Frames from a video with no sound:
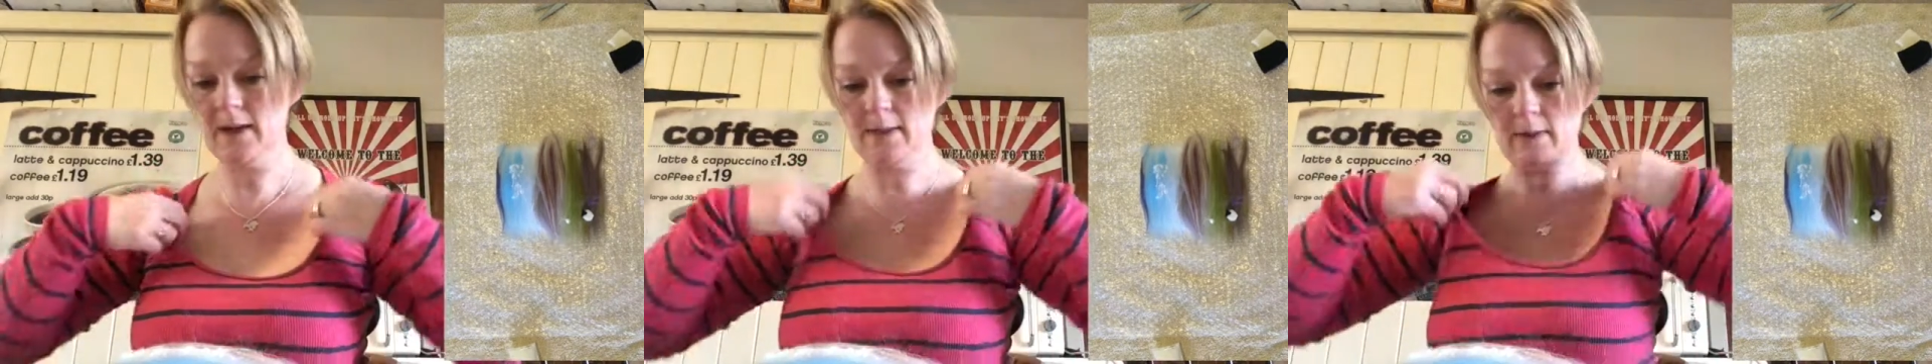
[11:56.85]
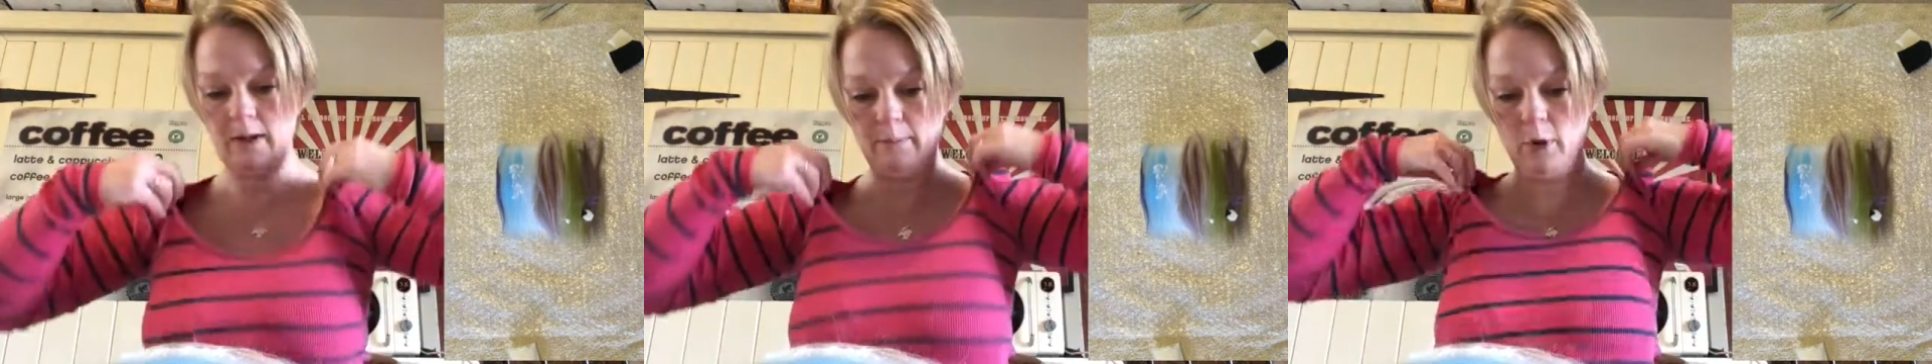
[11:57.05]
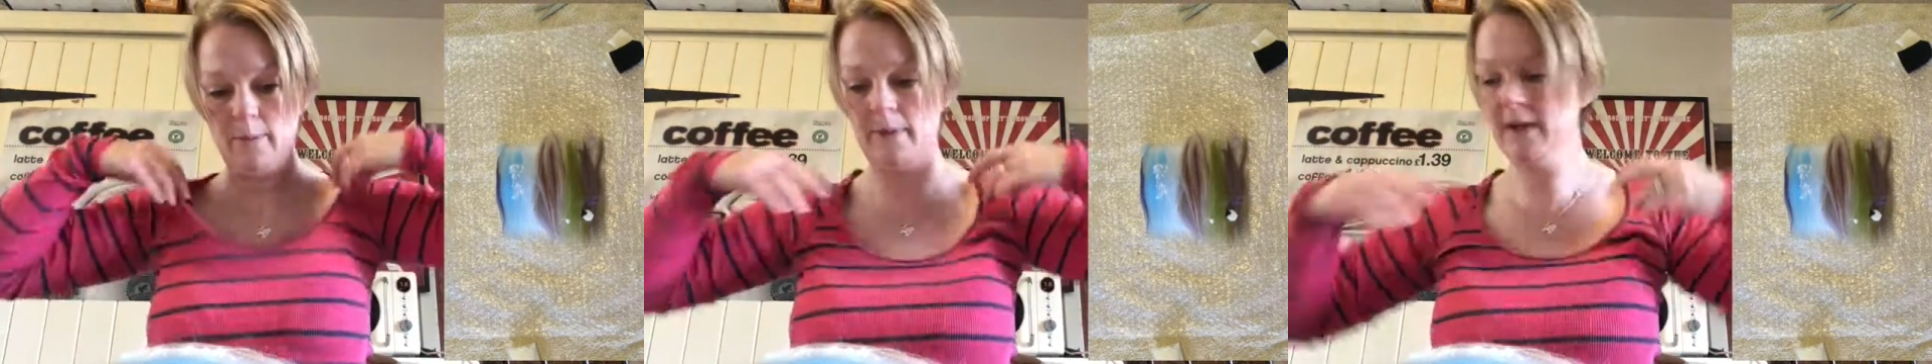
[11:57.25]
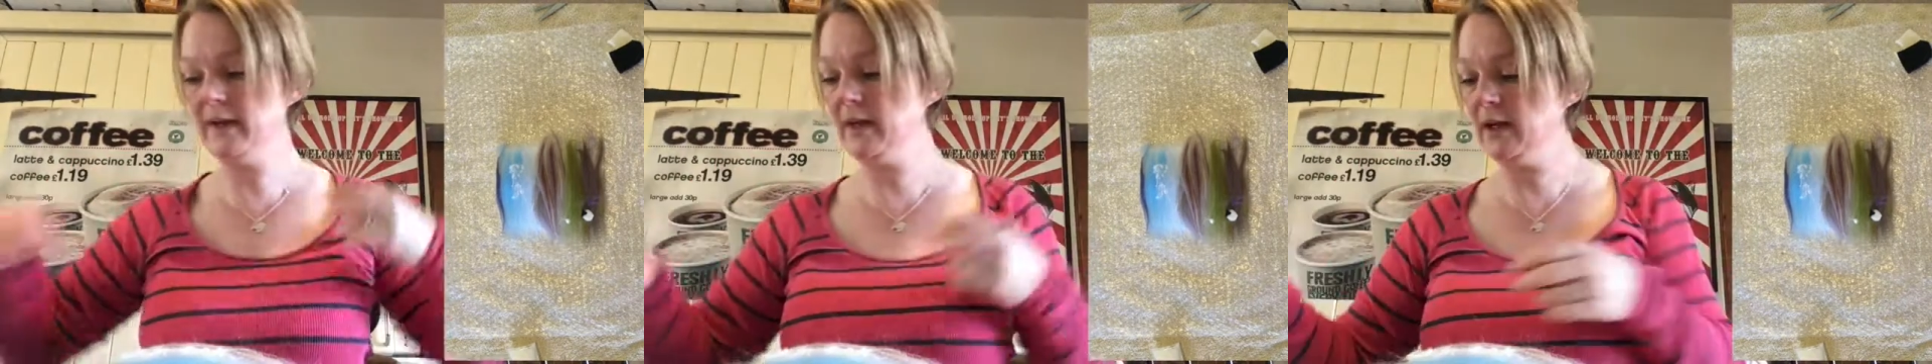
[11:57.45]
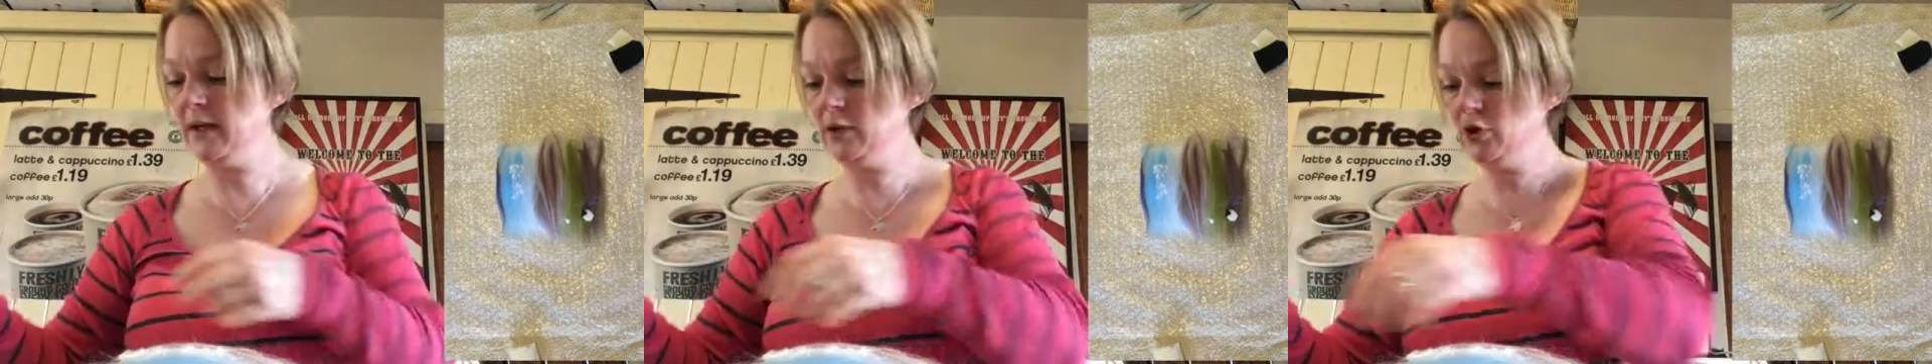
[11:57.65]
I'm going to pop
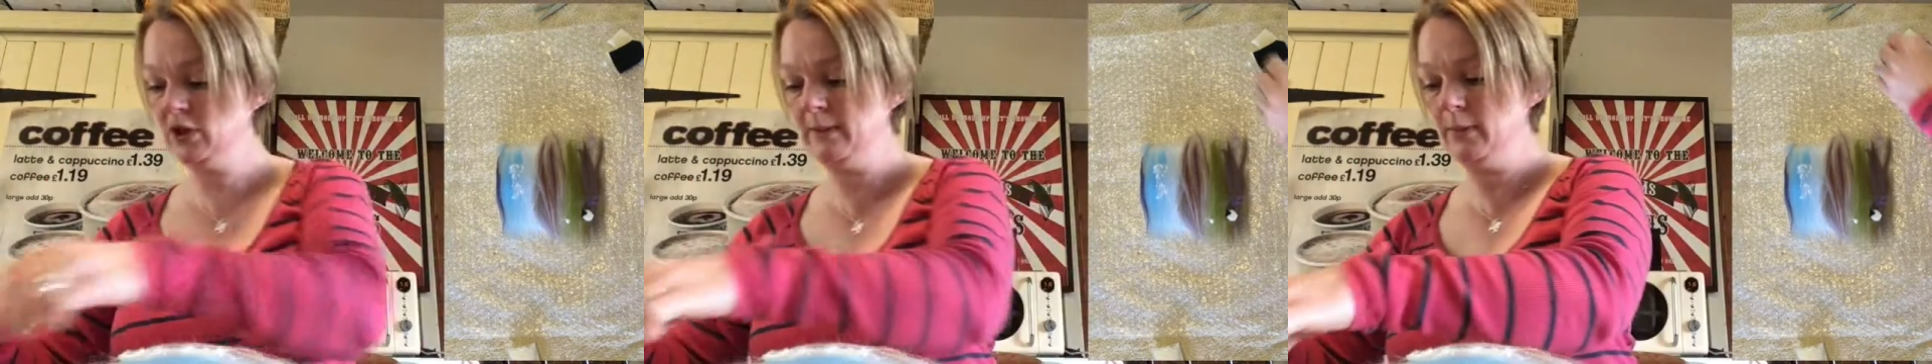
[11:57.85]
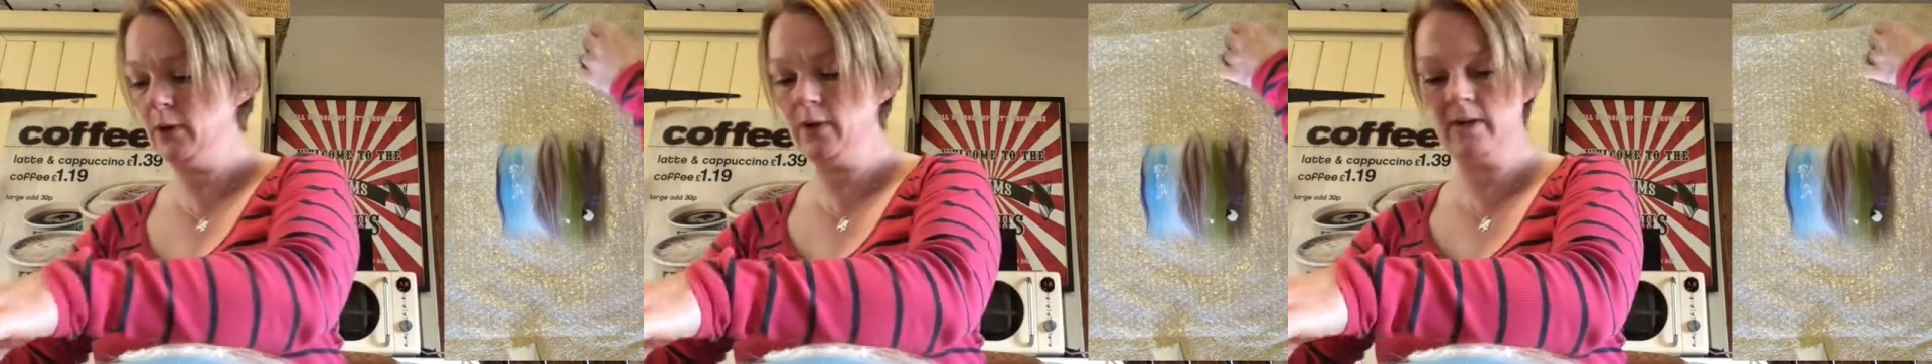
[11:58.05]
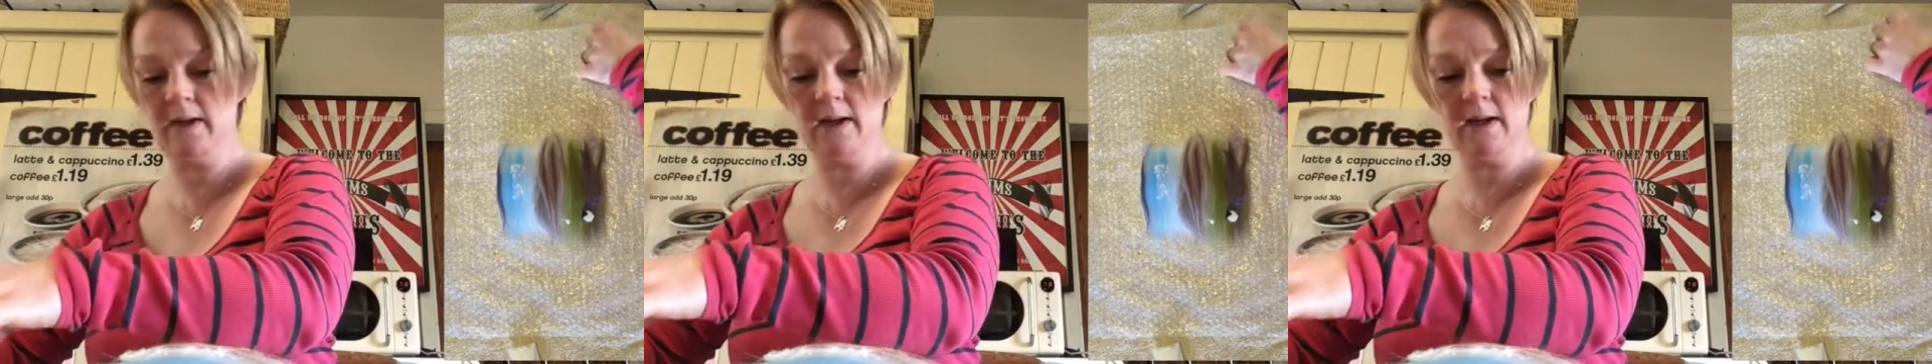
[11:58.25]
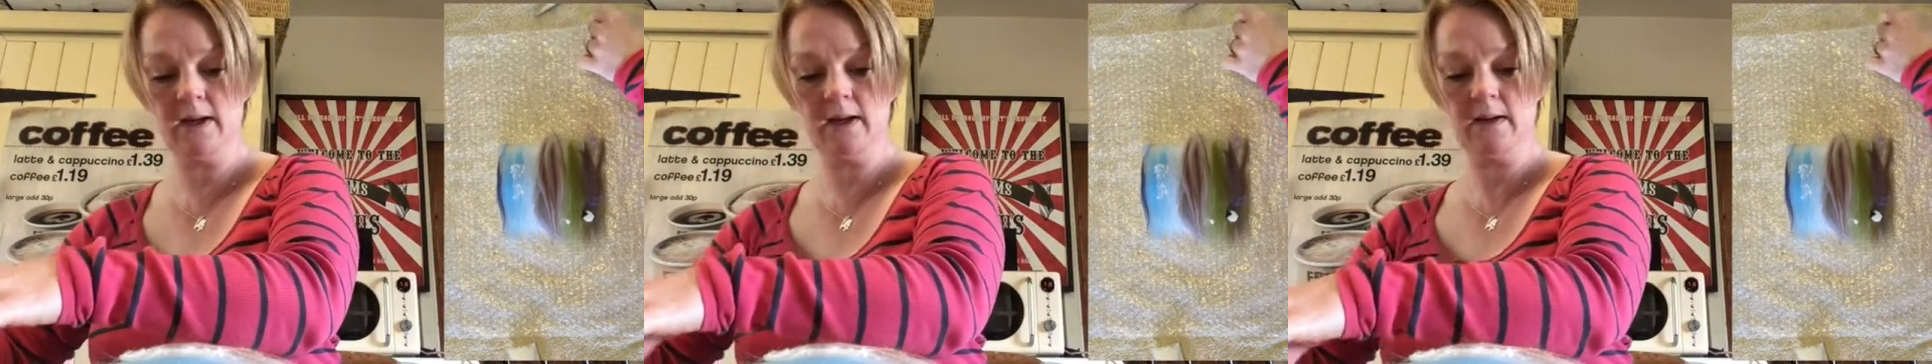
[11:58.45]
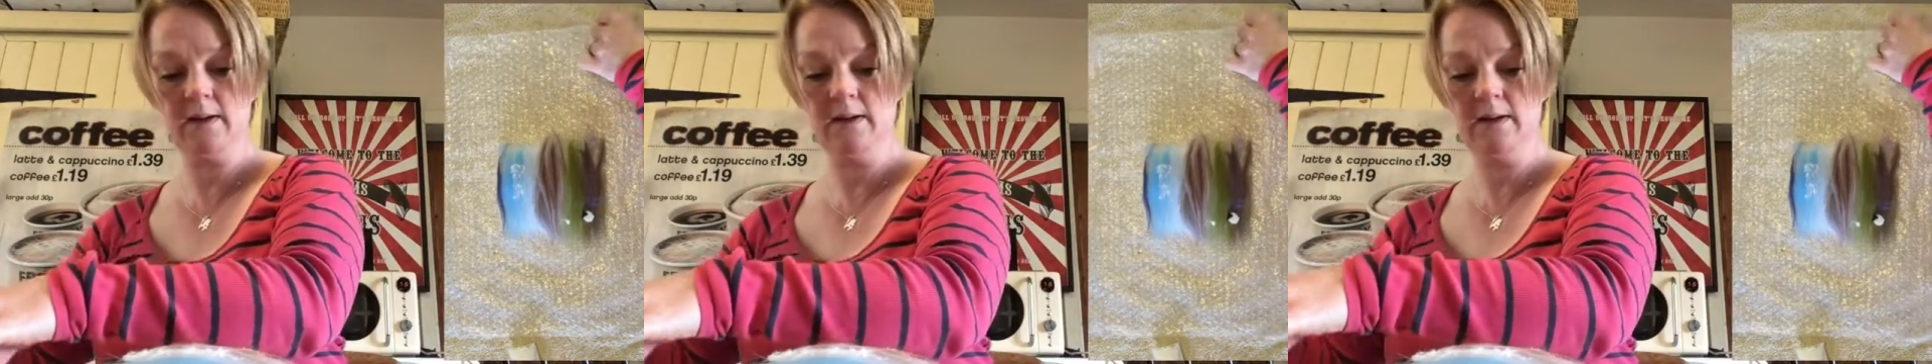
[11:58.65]
another little sheep on, I think.